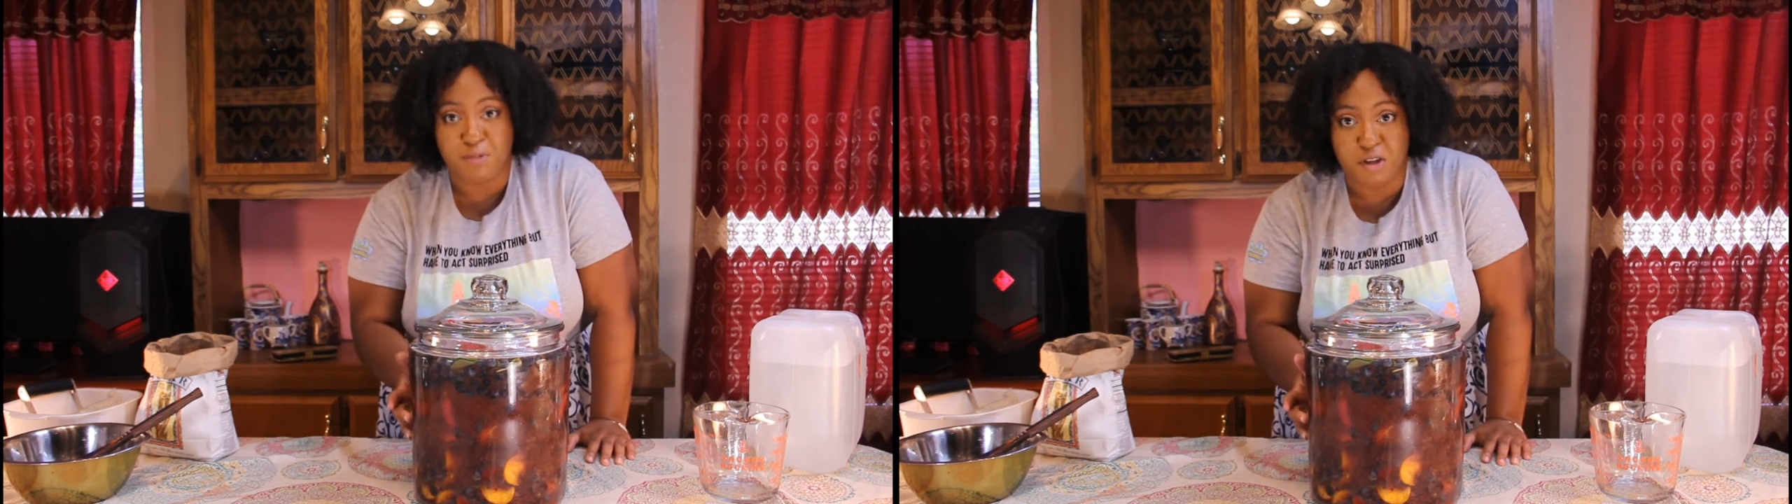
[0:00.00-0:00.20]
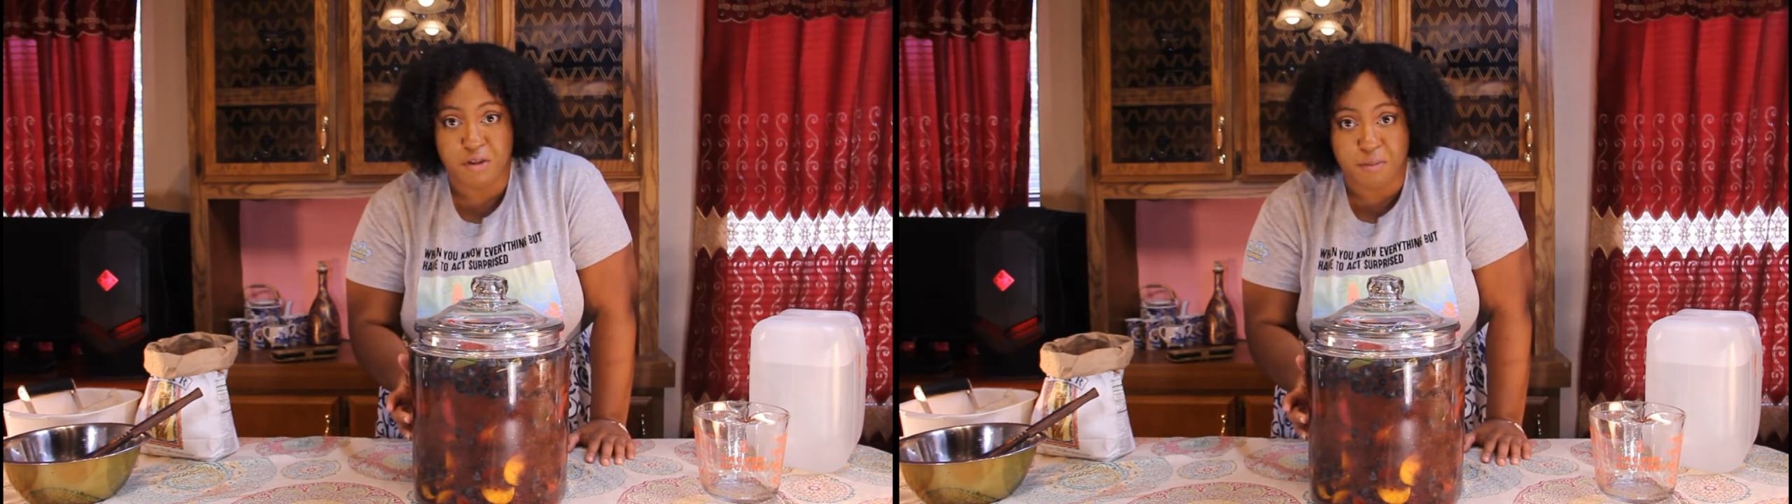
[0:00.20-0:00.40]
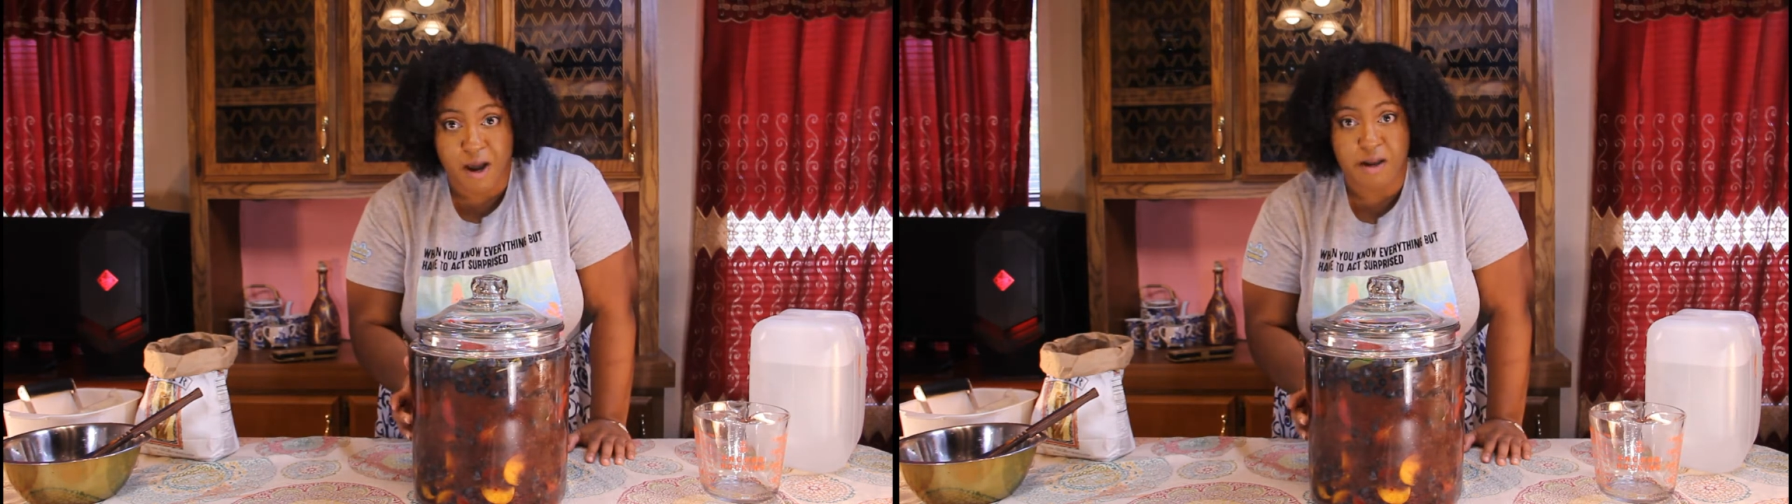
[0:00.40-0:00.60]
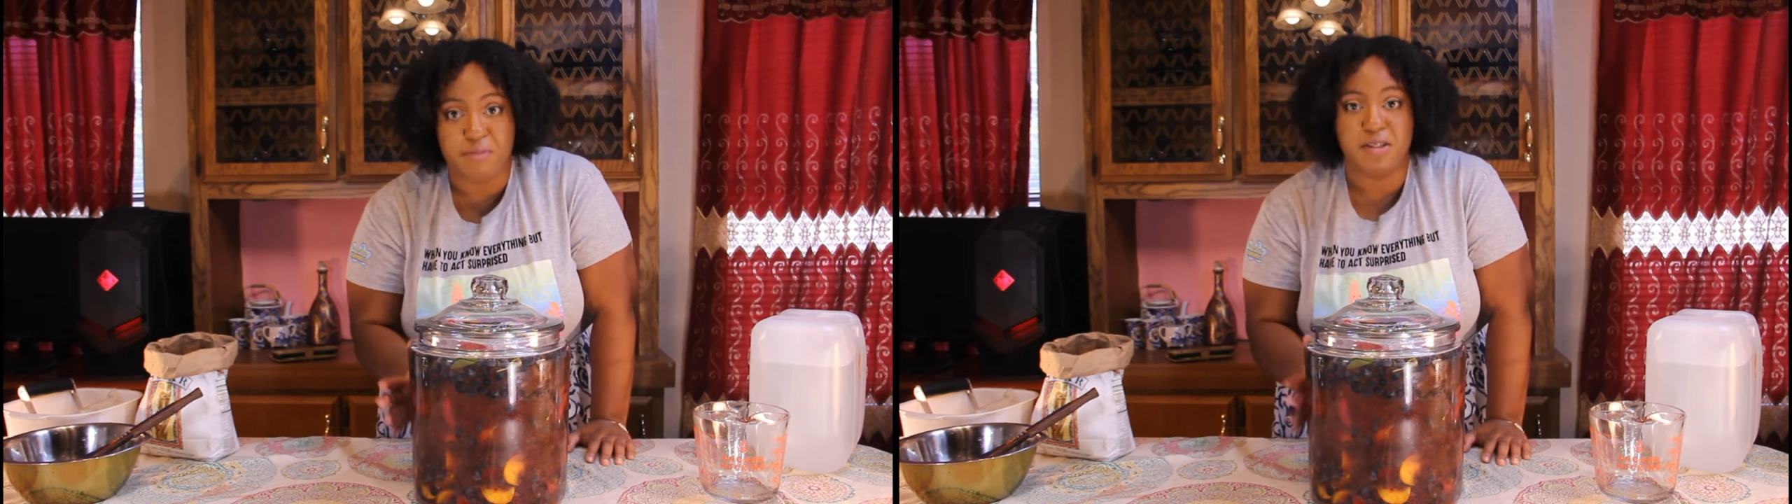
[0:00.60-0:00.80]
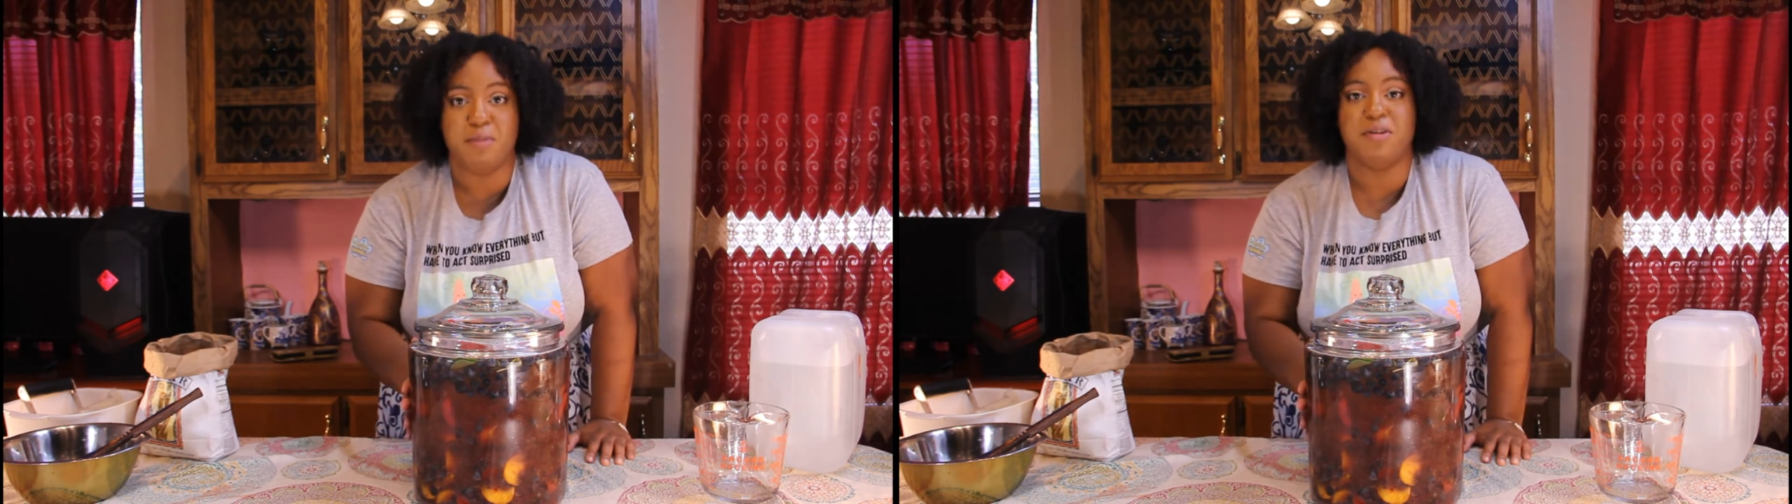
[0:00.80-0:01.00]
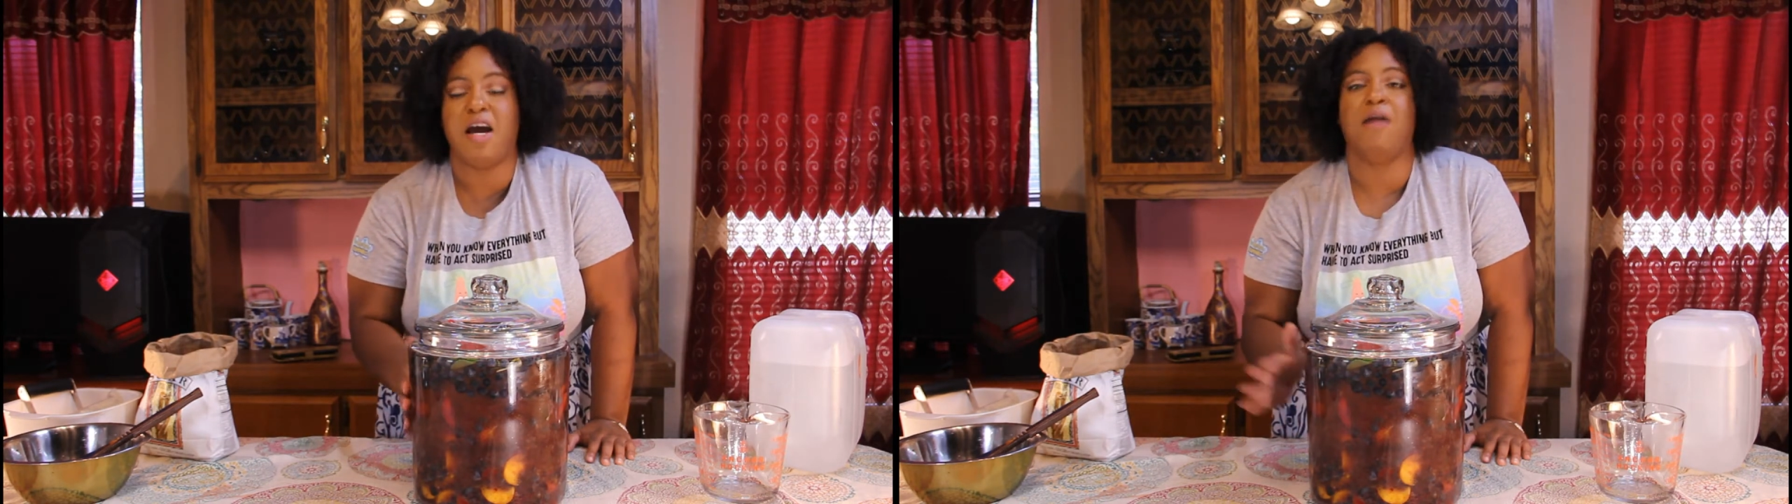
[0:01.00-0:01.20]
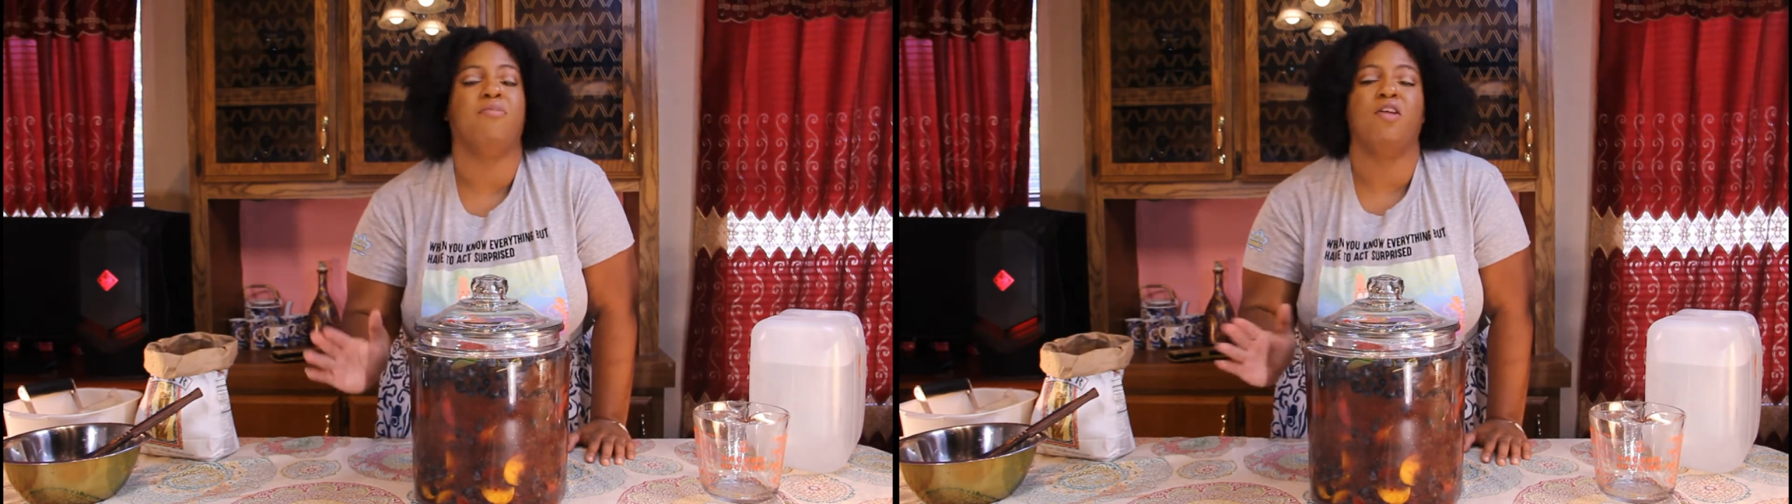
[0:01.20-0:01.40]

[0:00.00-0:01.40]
to the bottom sometimes,